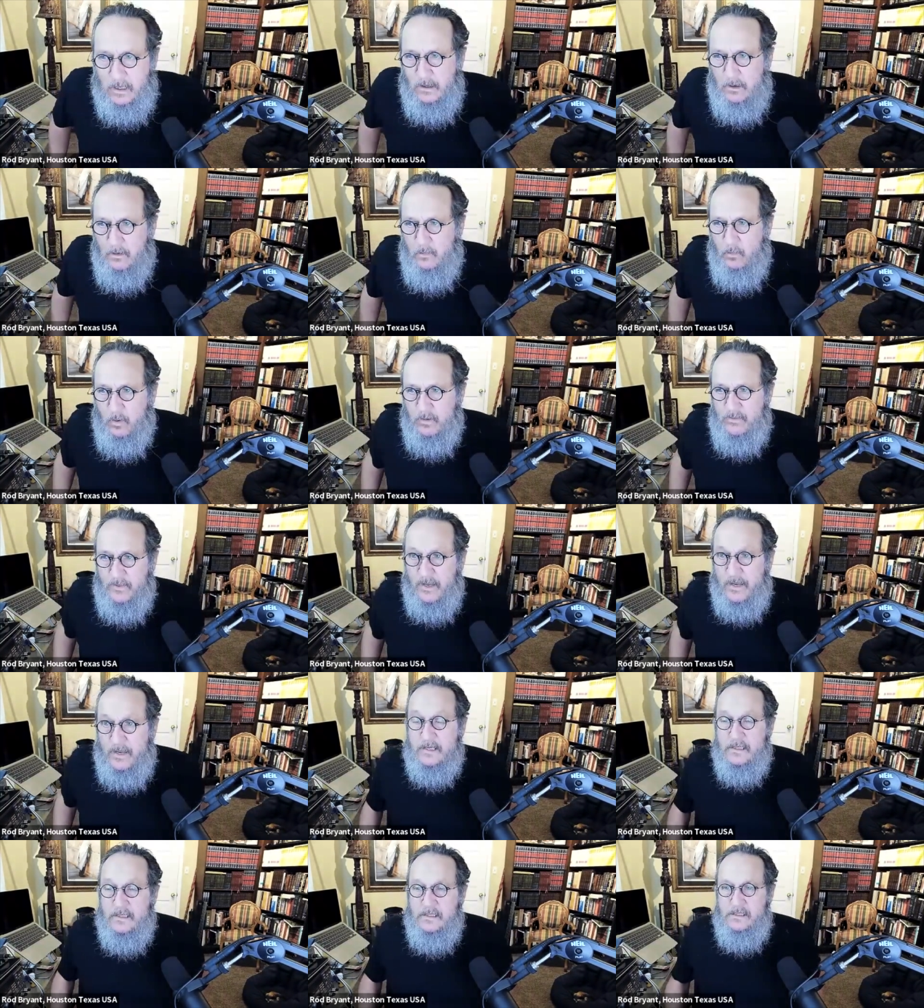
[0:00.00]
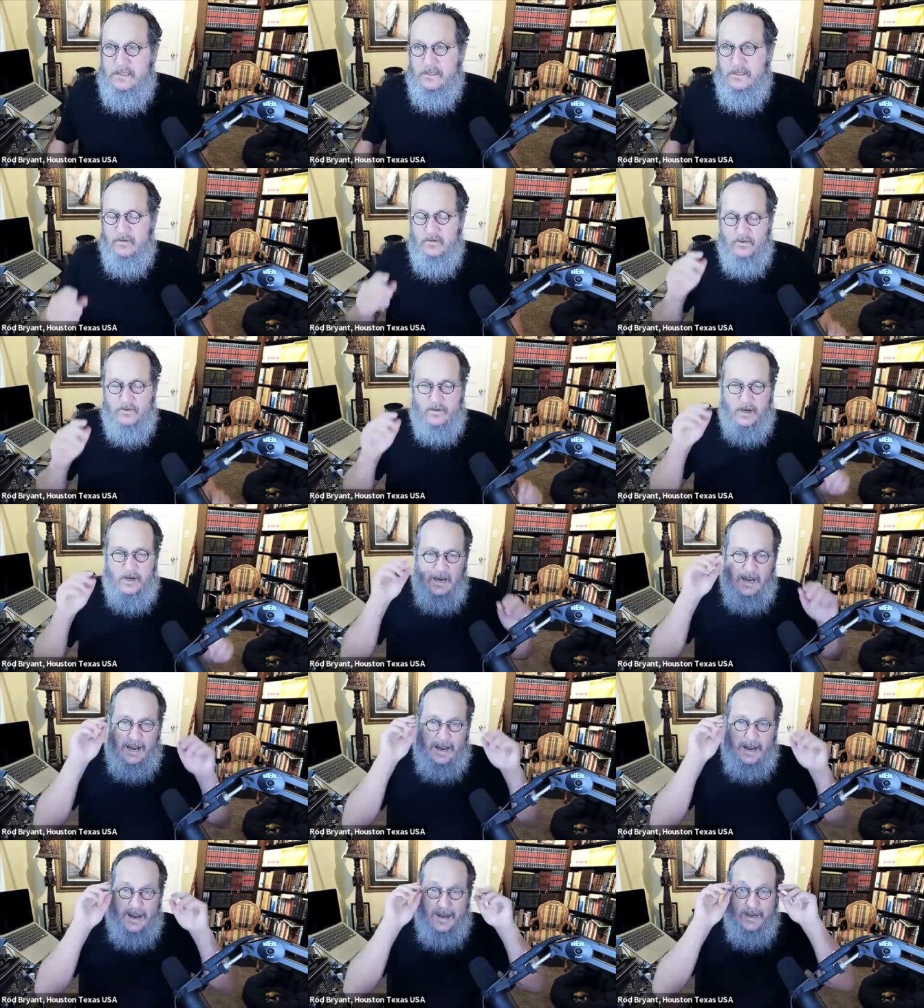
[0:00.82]
what they consider their
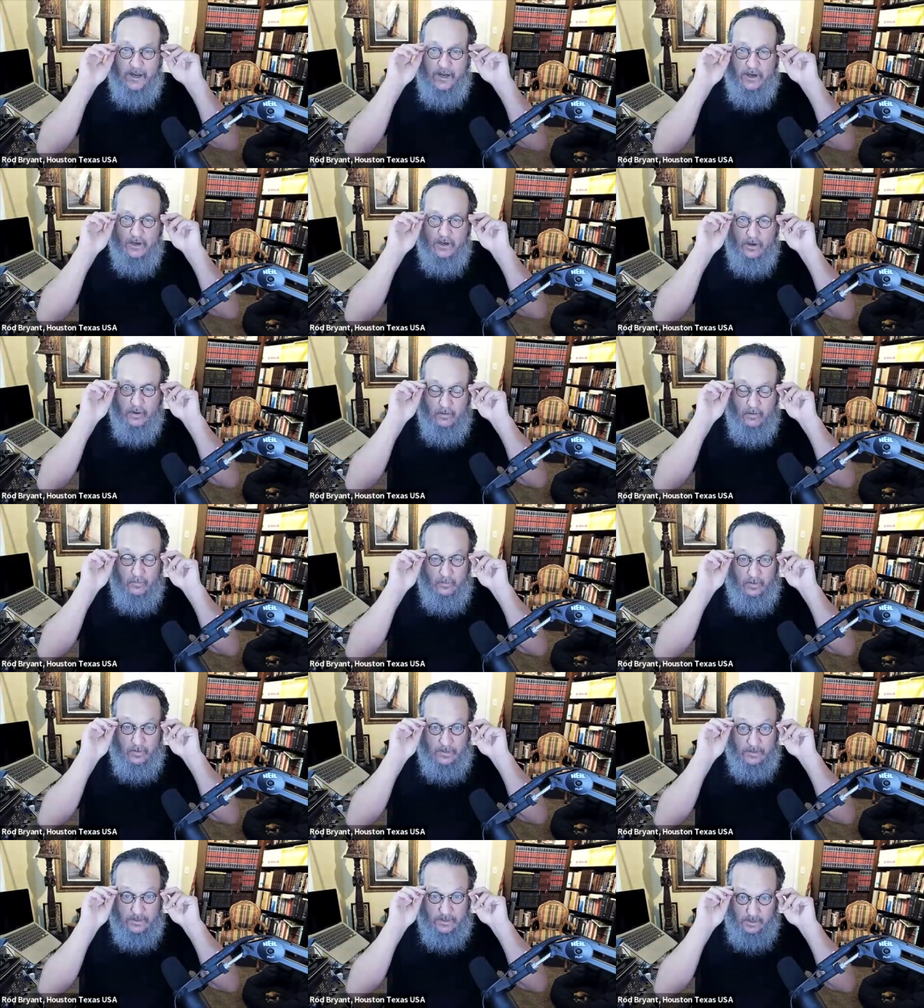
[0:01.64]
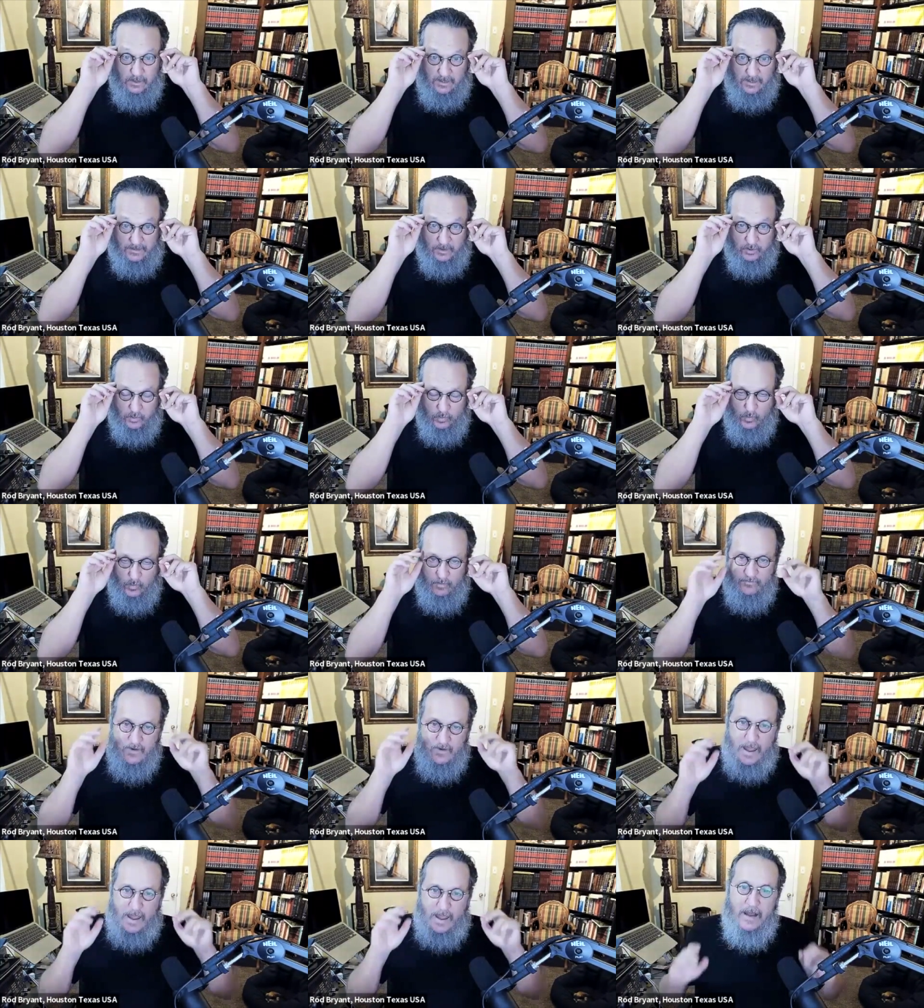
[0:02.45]
higher
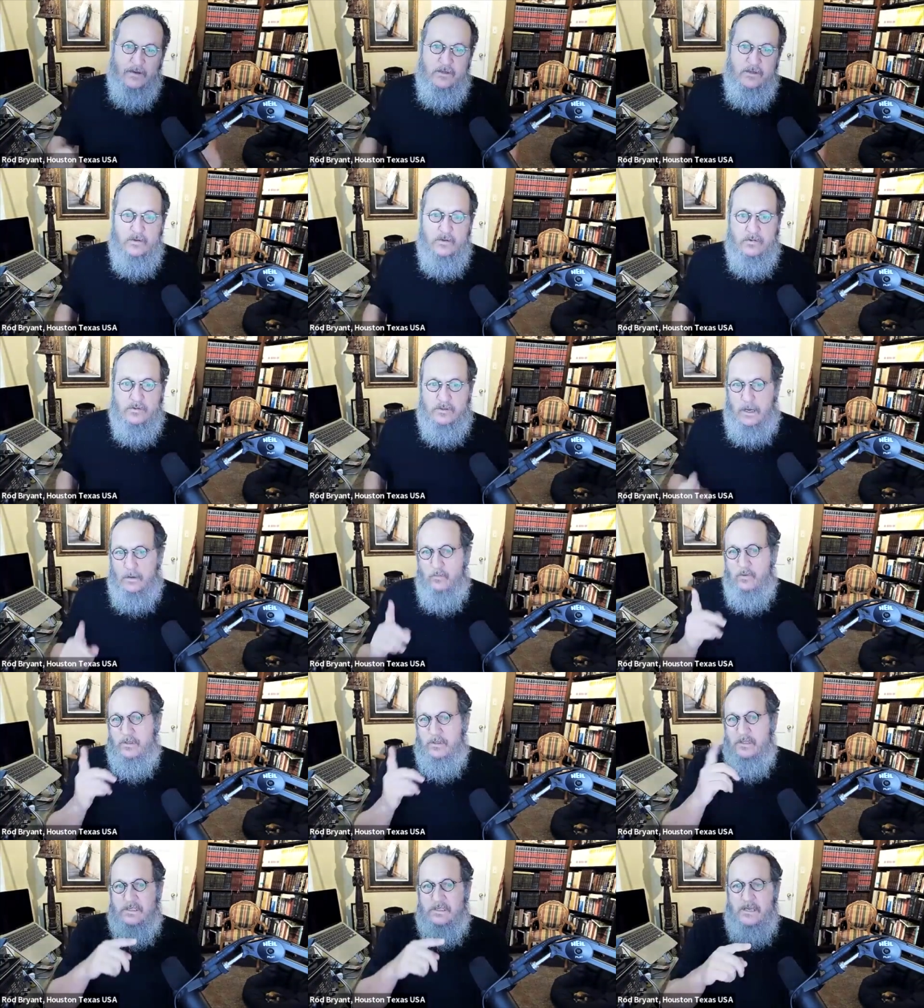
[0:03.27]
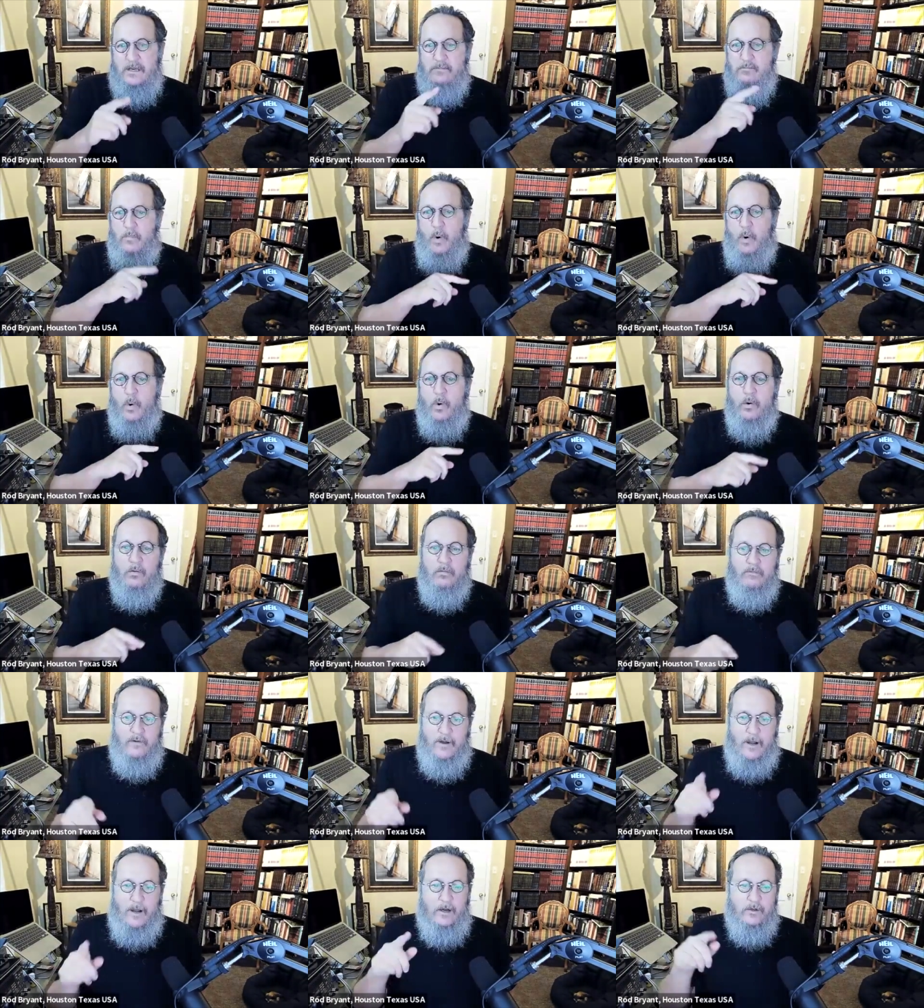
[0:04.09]
intellectual values, I wouldn't say
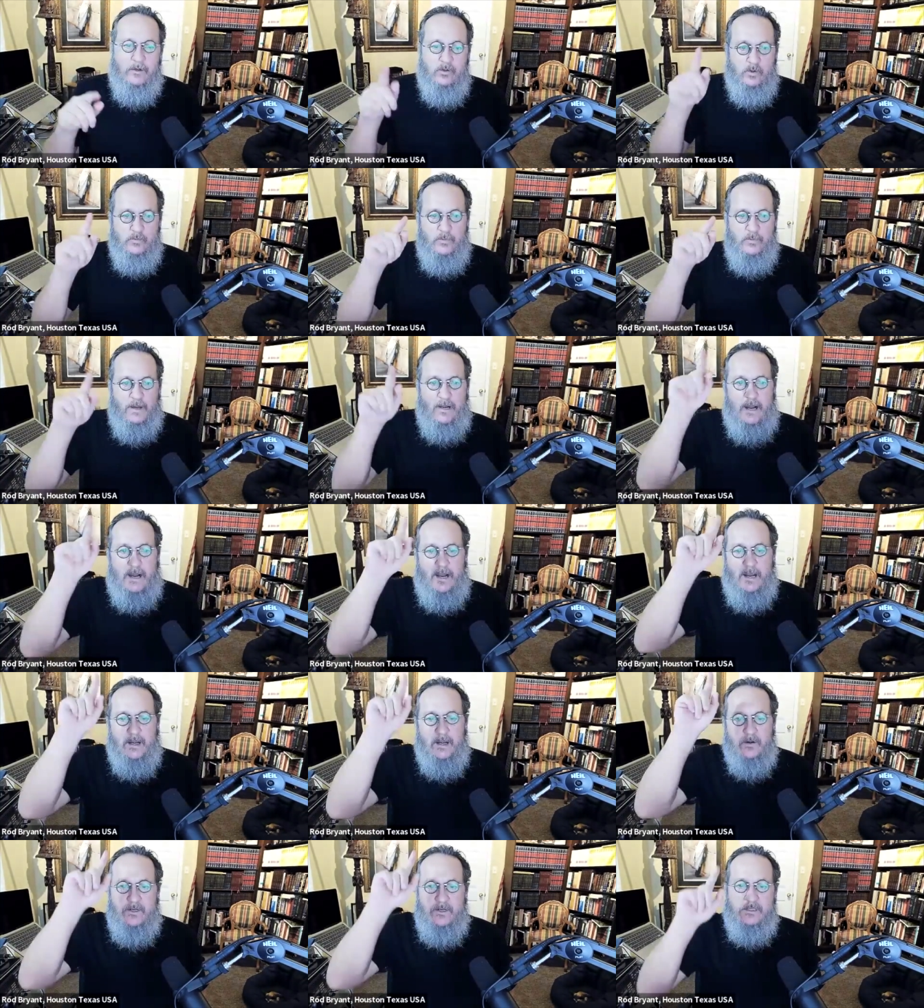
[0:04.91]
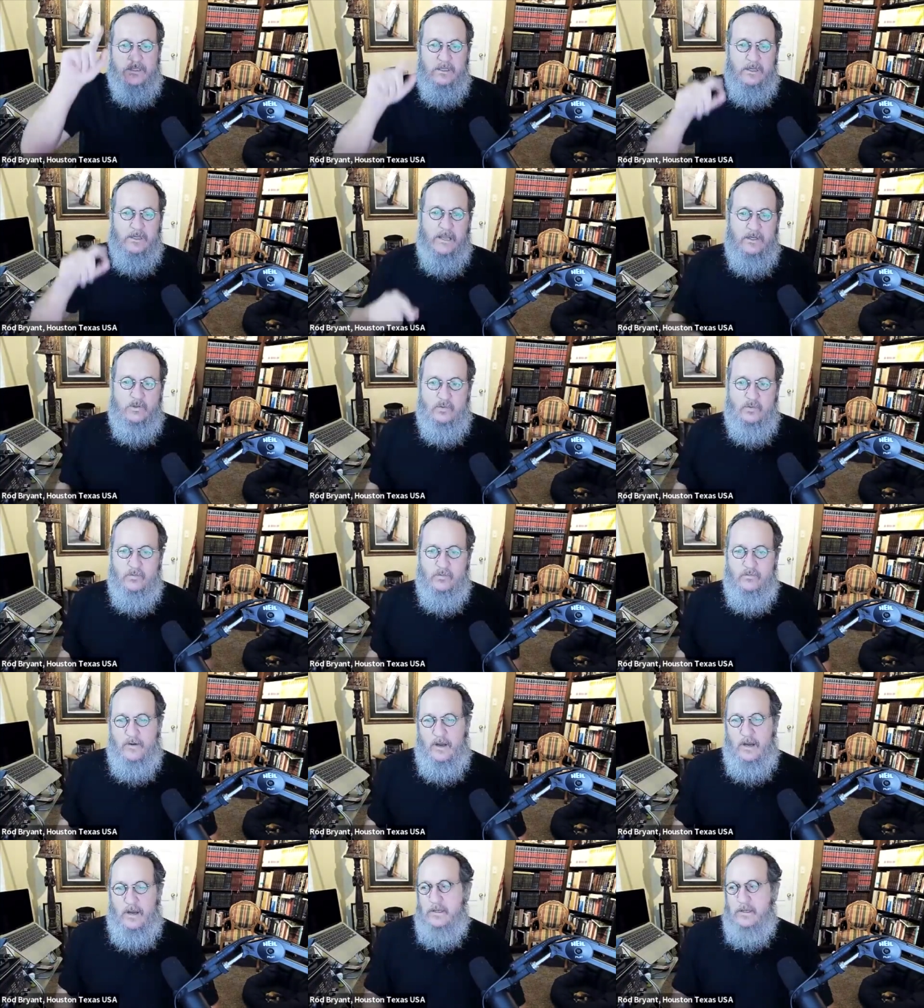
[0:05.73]
moral values, but higher intellectual
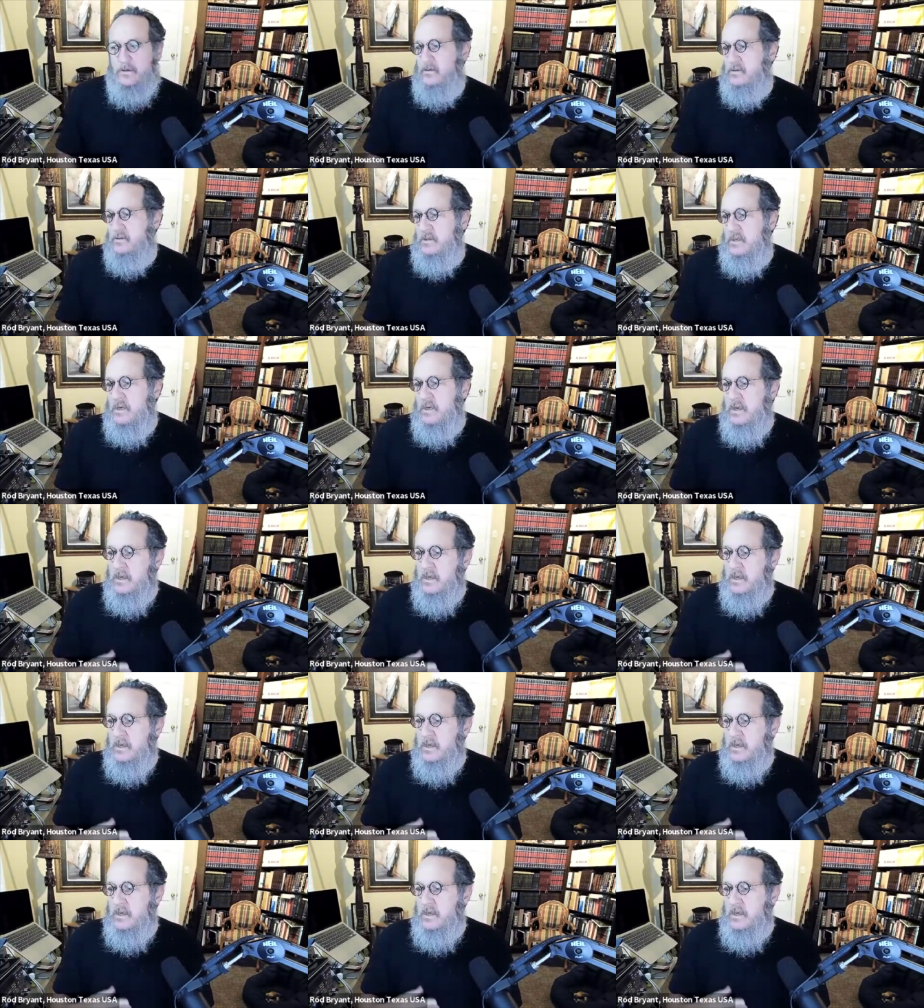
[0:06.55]
values,